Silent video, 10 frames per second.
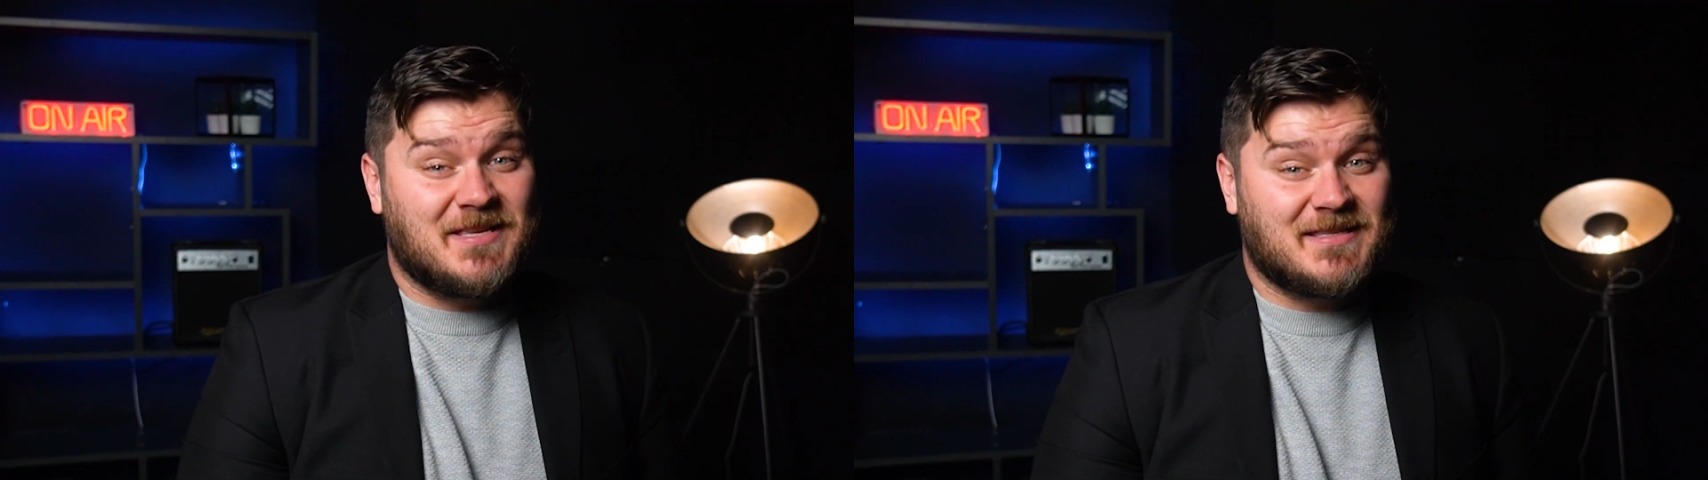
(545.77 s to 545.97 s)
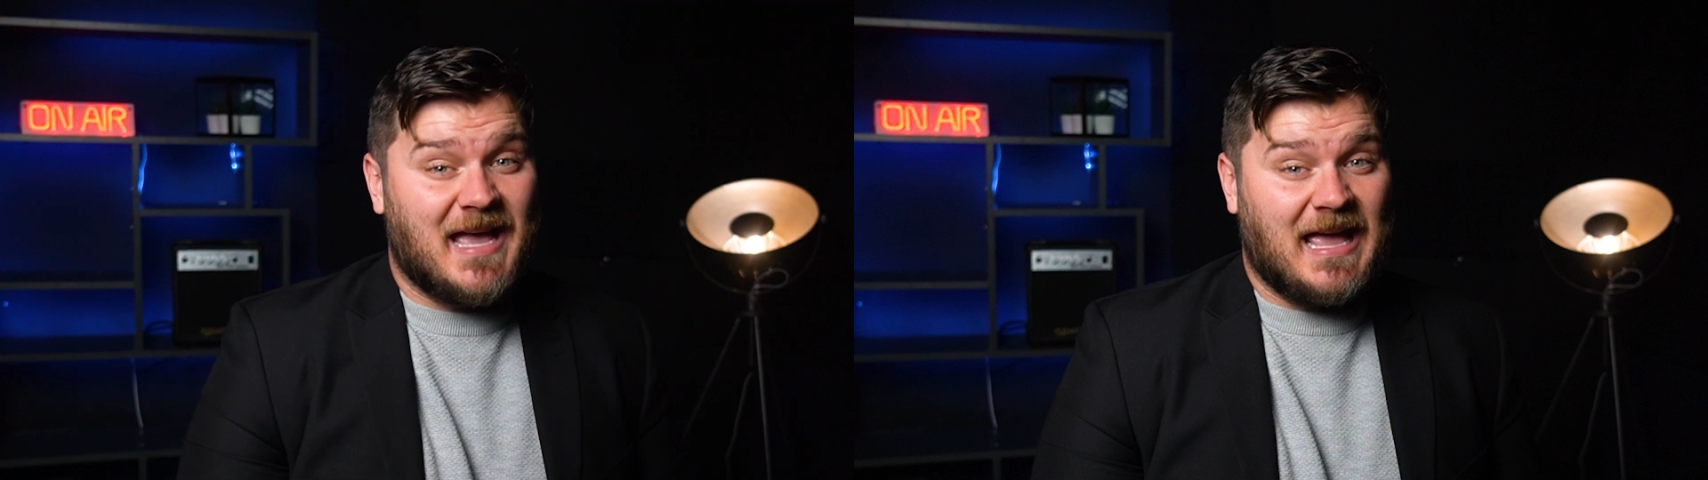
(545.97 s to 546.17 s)

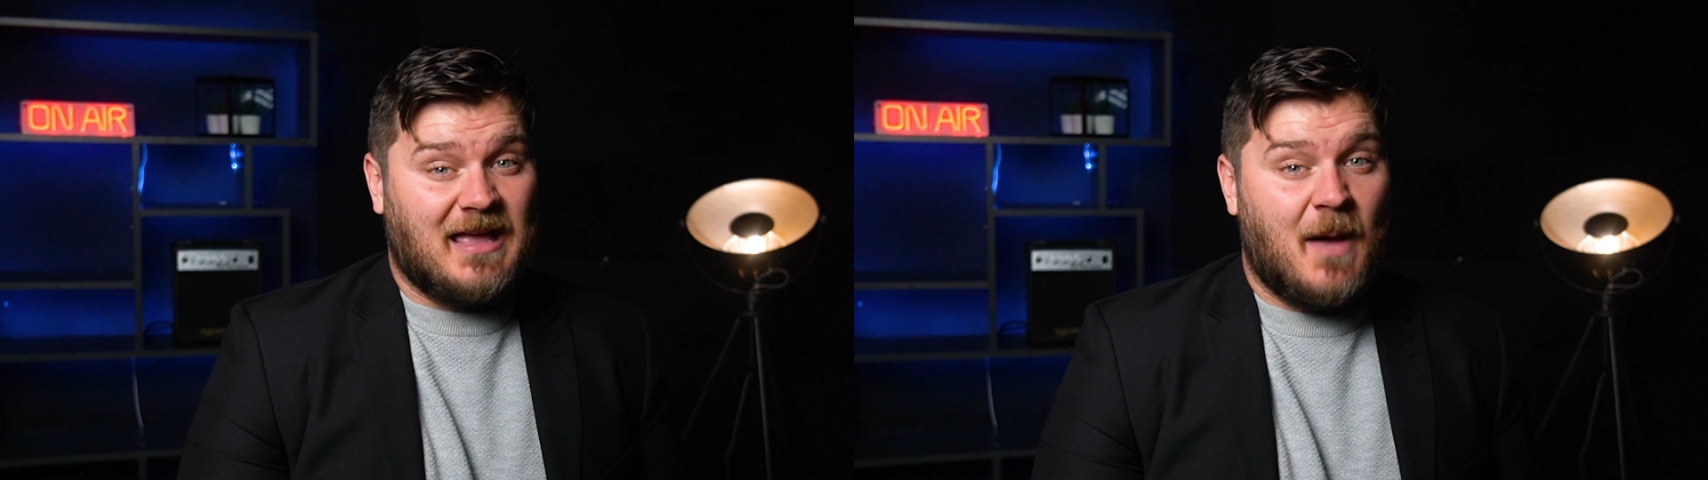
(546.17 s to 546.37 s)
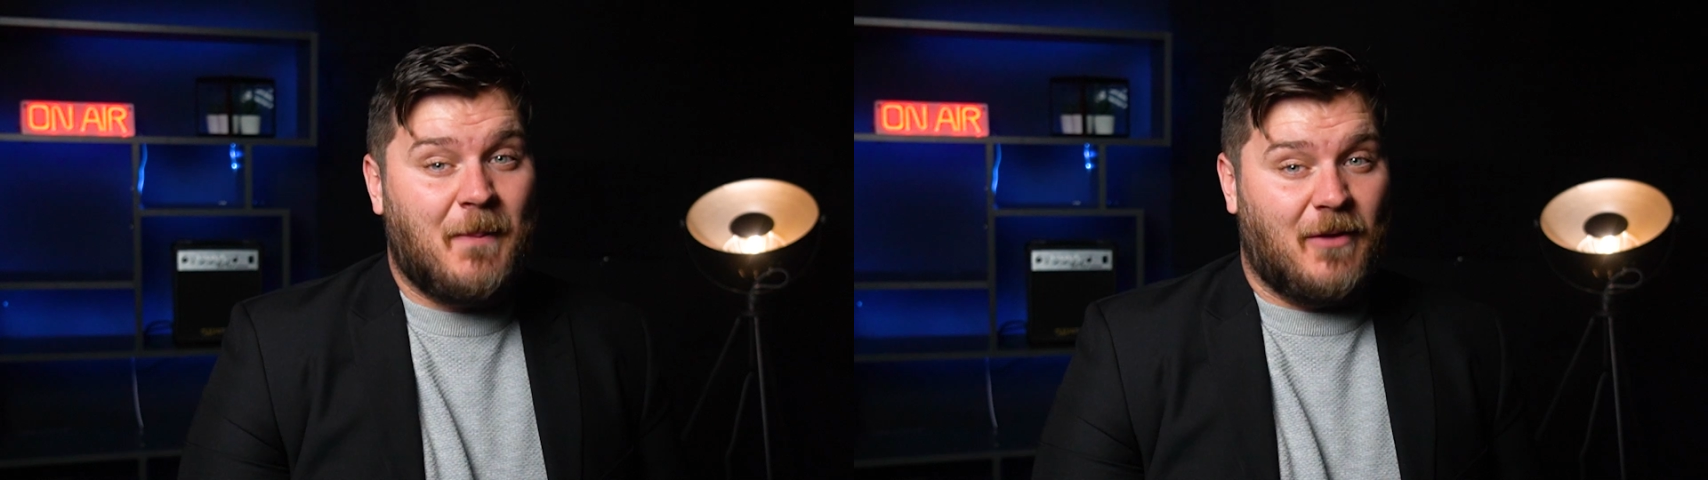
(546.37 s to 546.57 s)

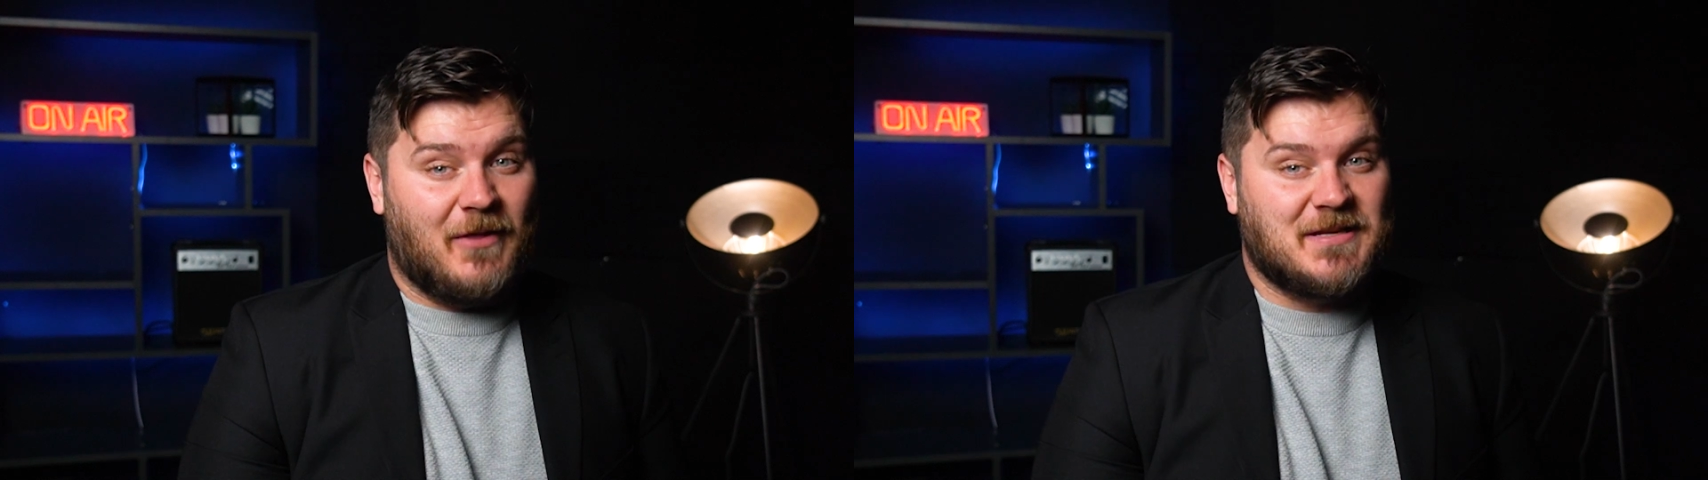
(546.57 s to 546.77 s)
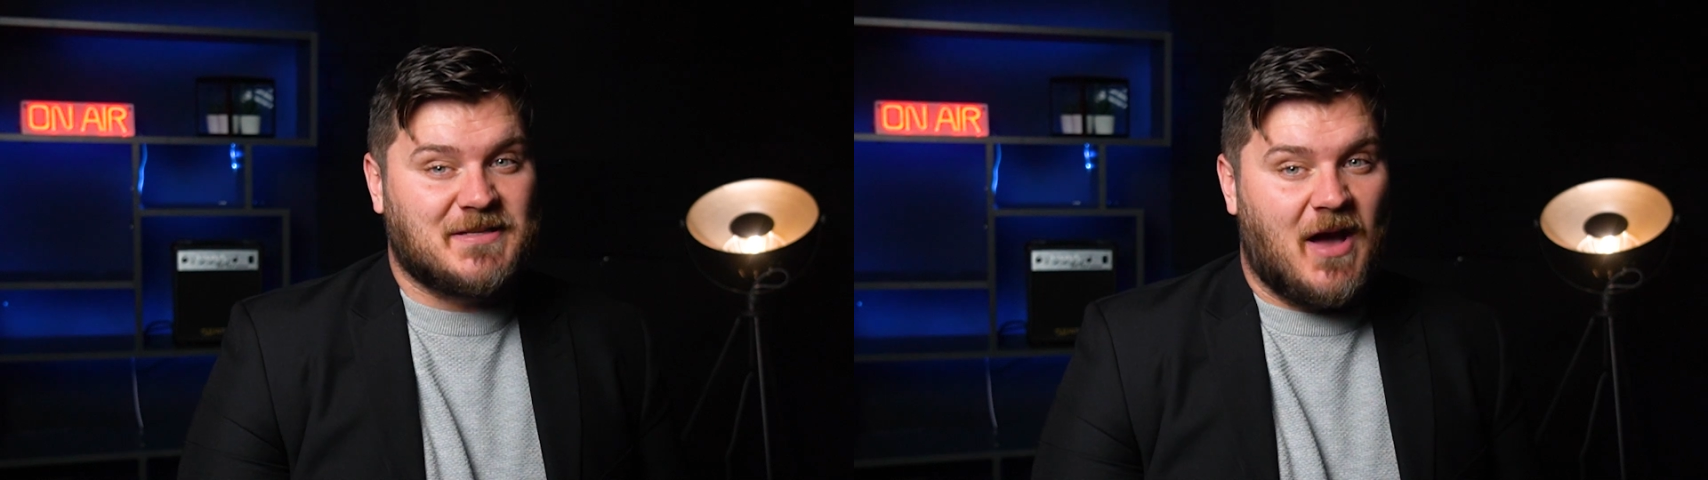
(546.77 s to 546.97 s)
say about
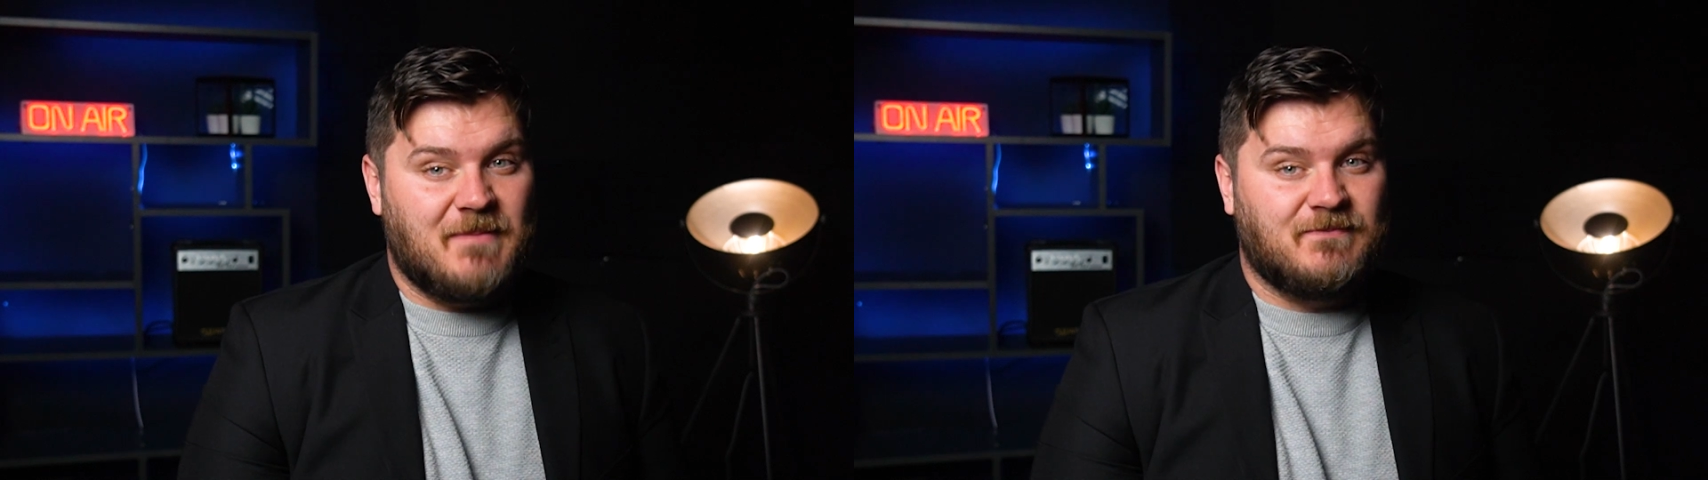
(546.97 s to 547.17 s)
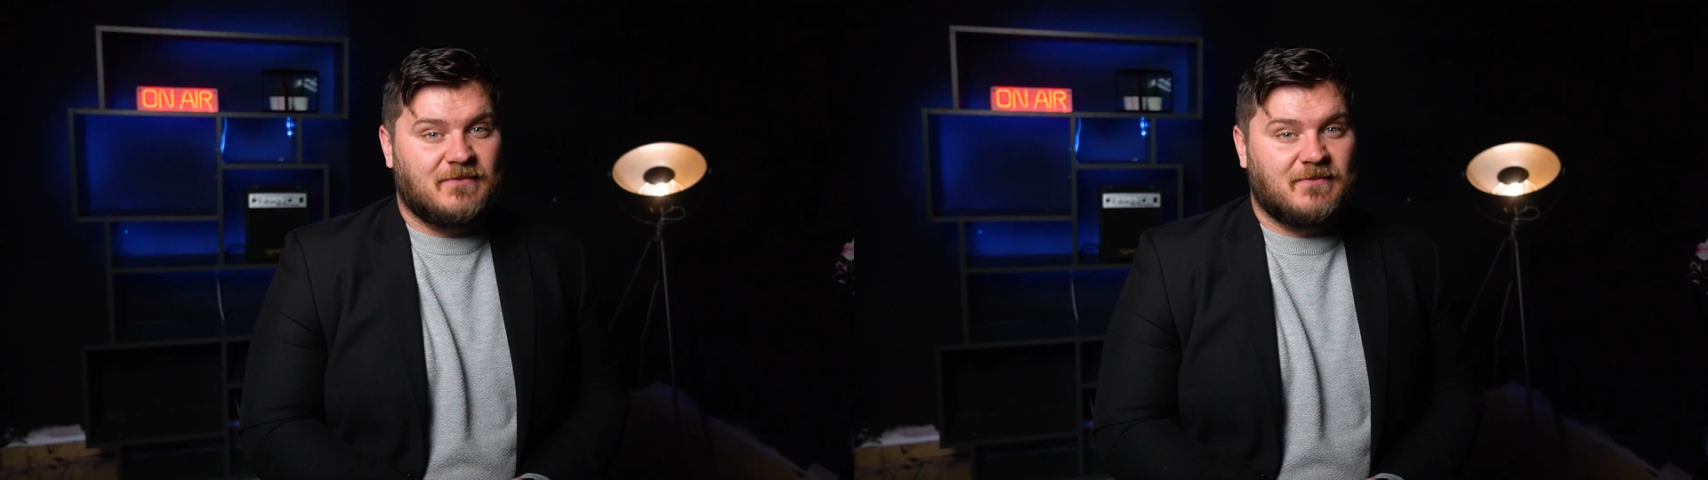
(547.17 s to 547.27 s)
their design.